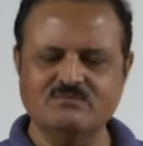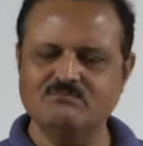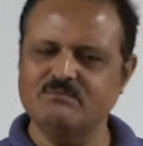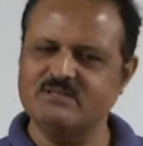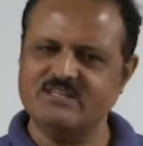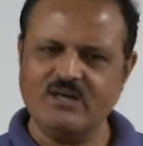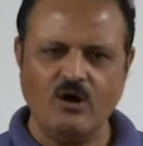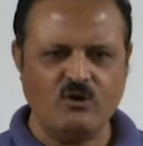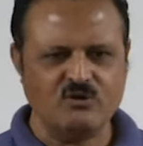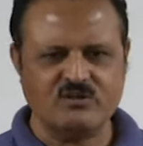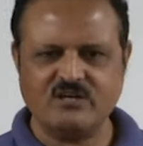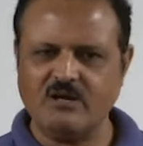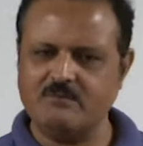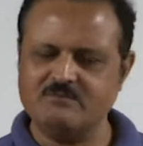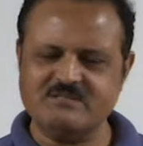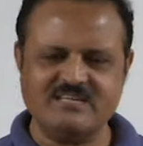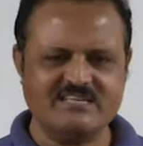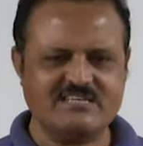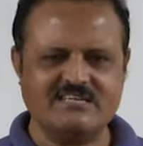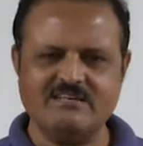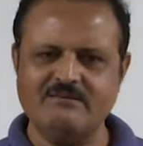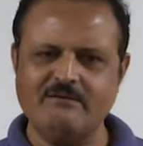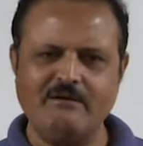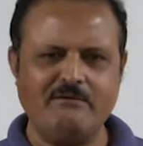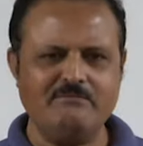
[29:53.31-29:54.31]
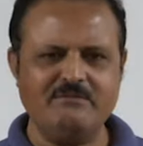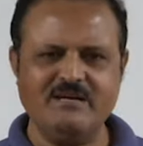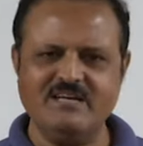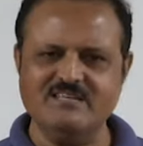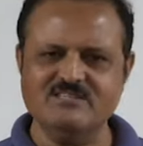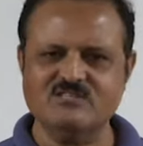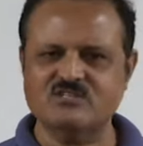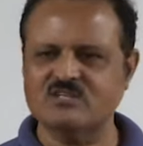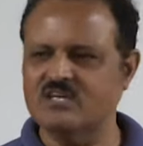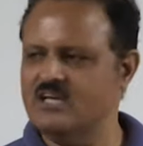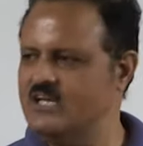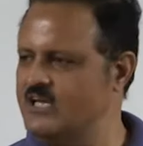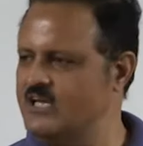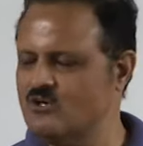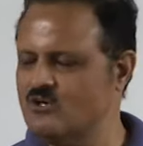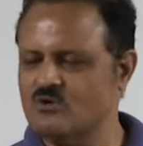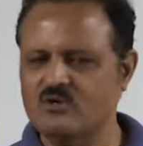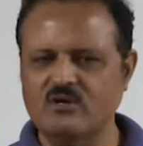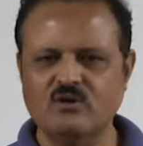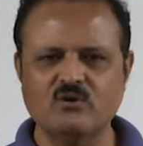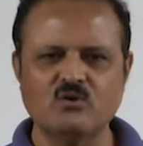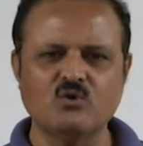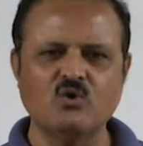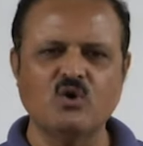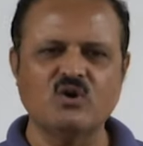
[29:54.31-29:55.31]
Without objective evidence,
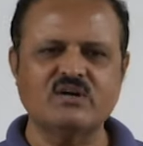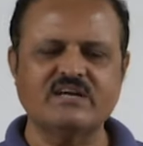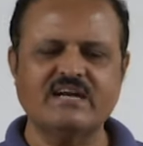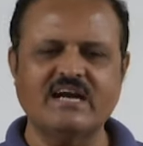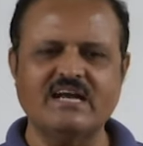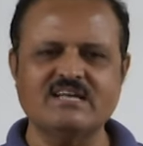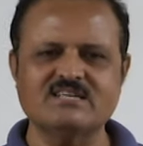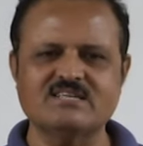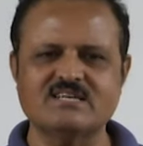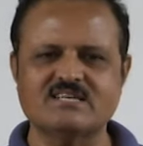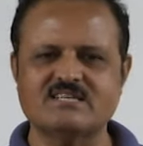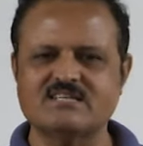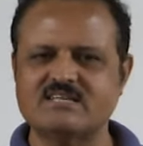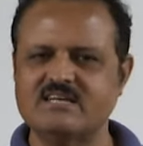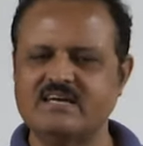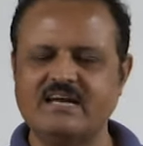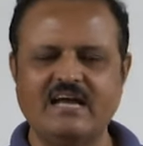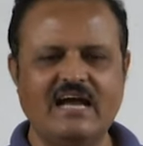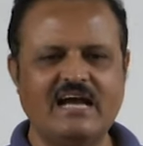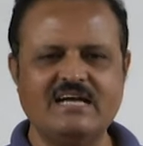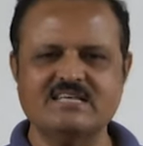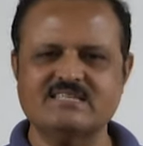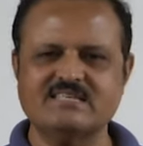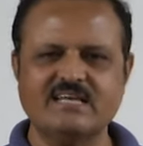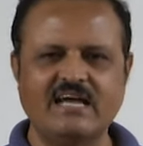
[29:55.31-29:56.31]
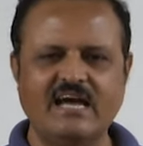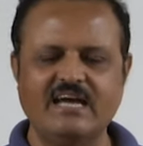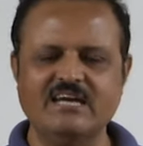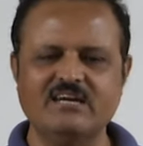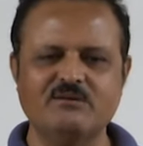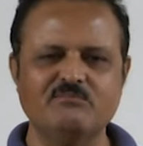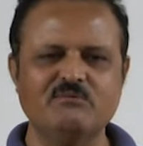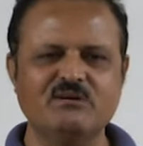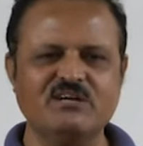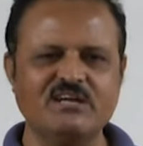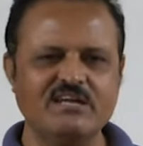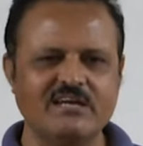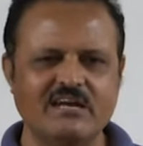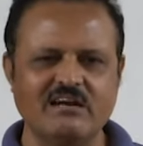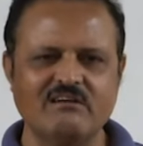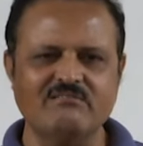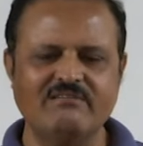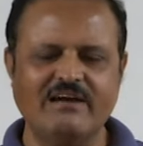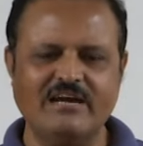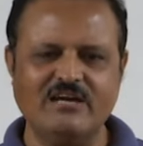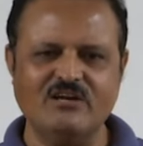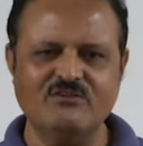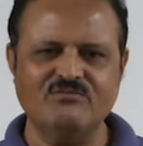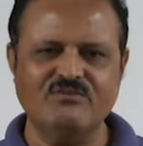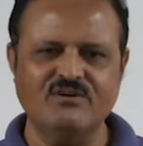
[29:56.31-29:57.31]
no transaction has any material
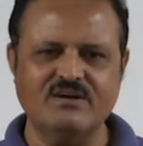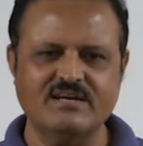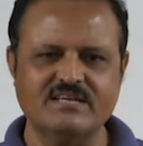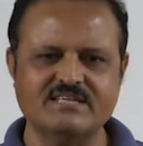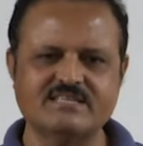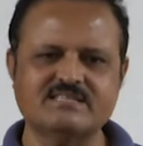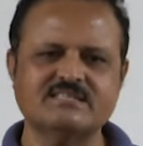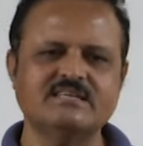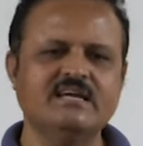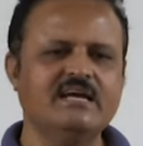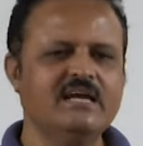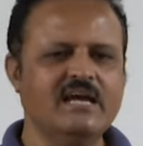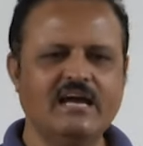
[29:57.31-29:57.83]
value for us,